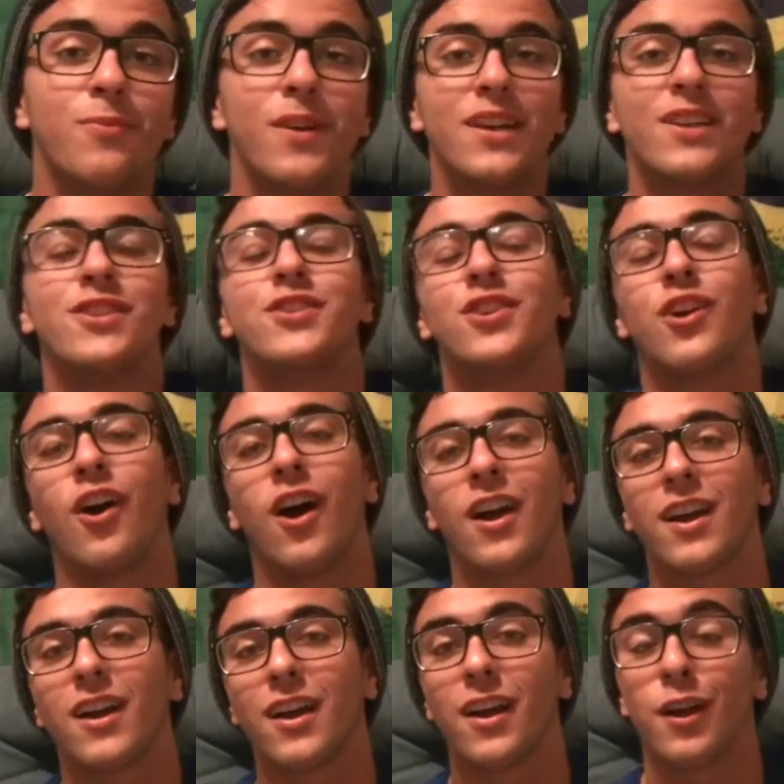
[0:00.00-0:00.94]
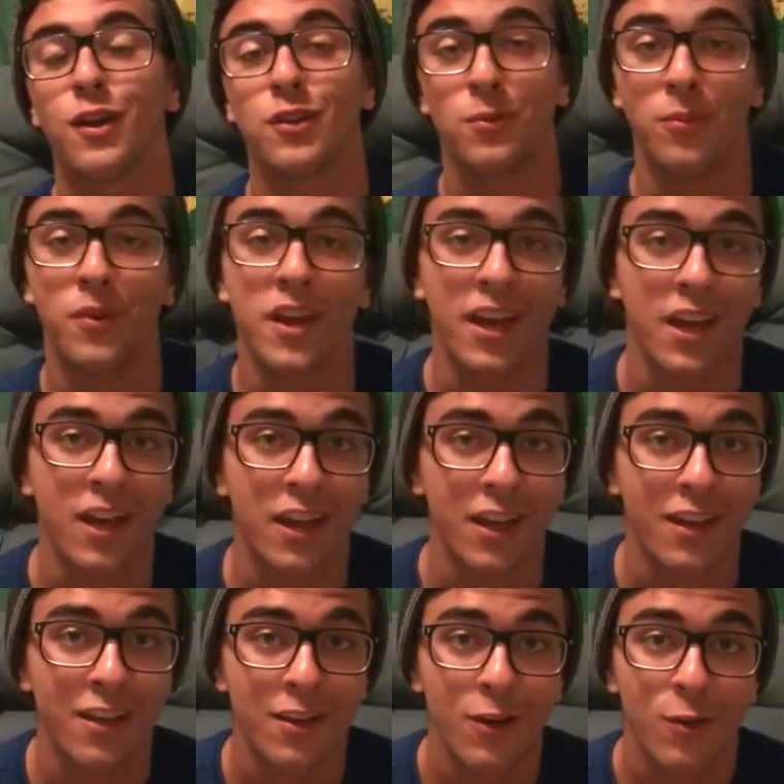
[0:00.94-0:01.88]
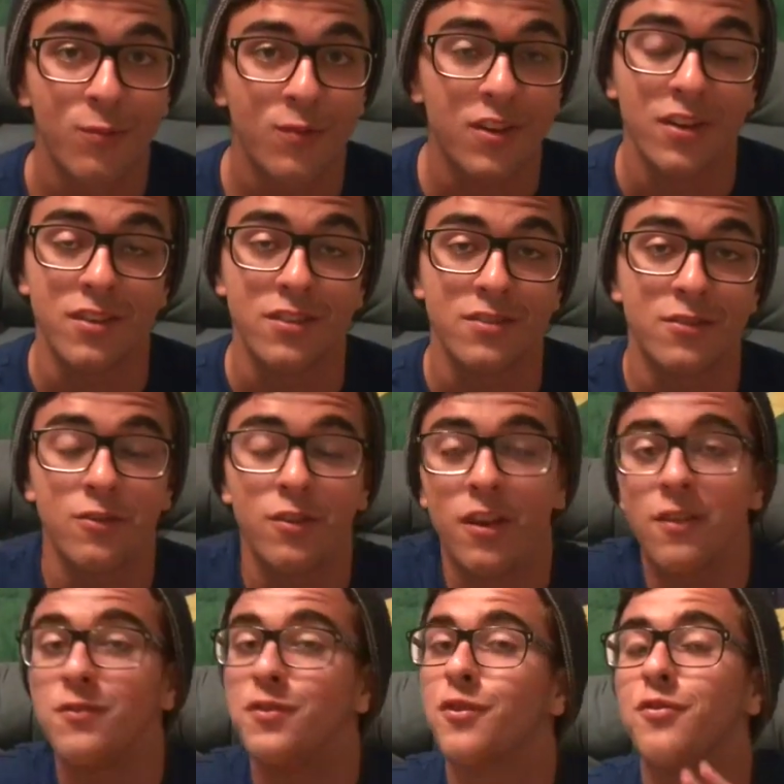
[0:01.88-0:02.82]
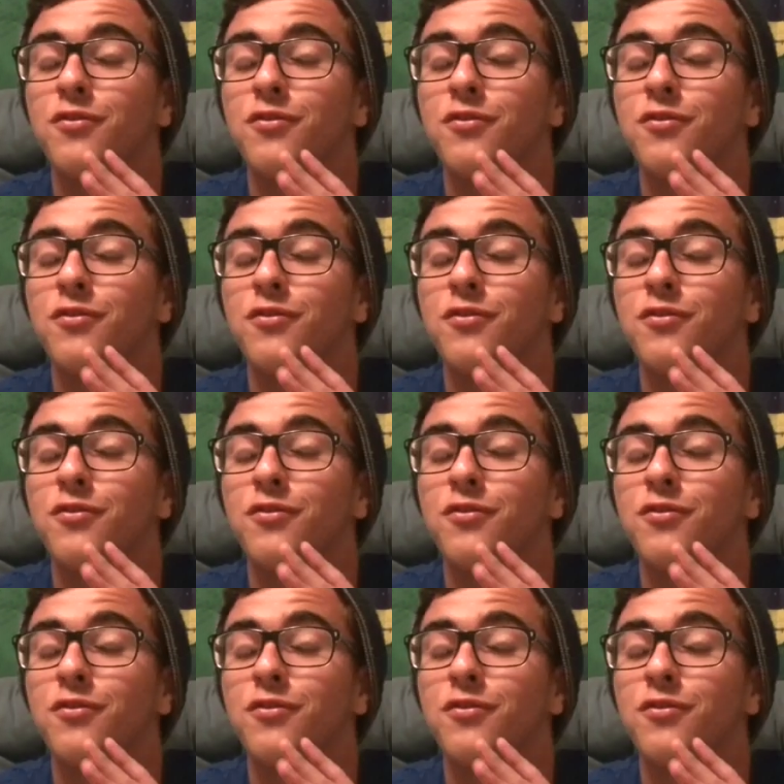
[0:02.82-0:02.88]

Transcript: big shock in the beginning because you don't have your